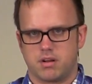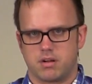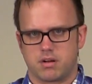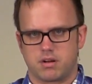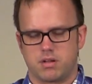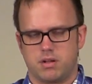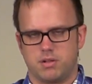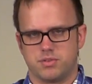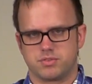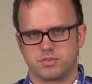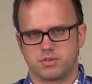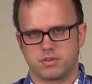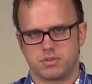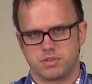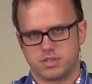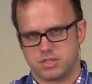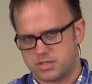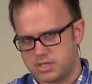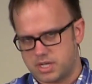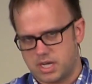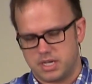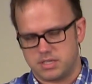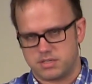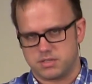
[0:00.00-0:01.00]
in our culture.
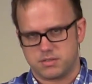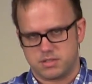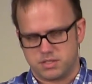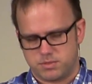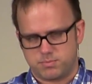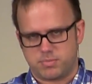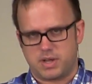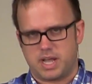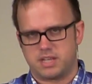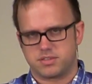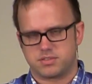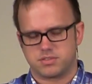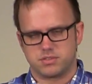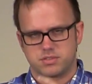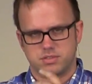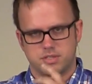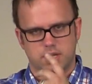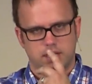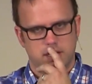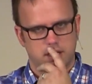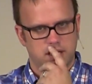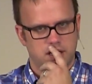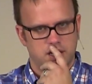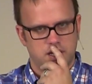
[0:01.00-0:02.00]
This pastor
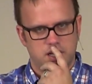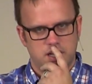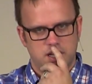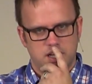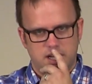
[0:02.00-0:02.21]
said.